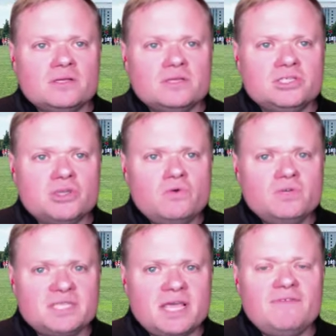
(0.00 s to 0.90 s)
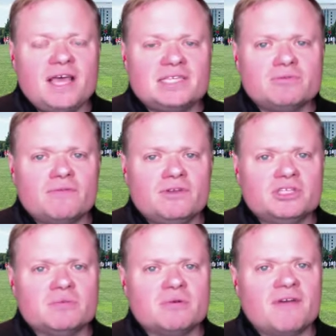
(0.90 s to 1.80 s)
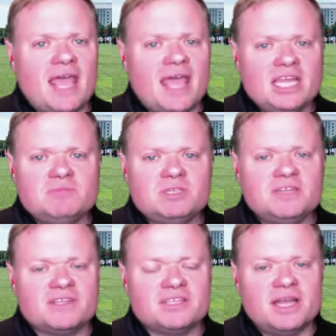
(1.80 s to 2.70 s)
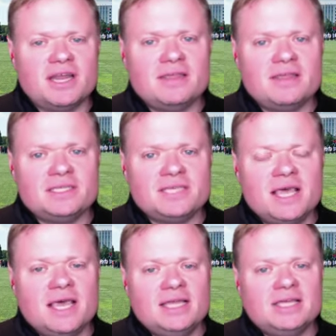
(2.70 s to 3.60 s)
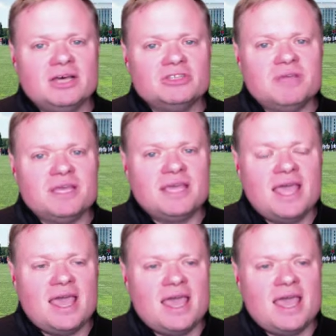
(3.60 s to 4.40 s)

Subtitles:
so steadfastly refusing to provide any specifics on any of this tells me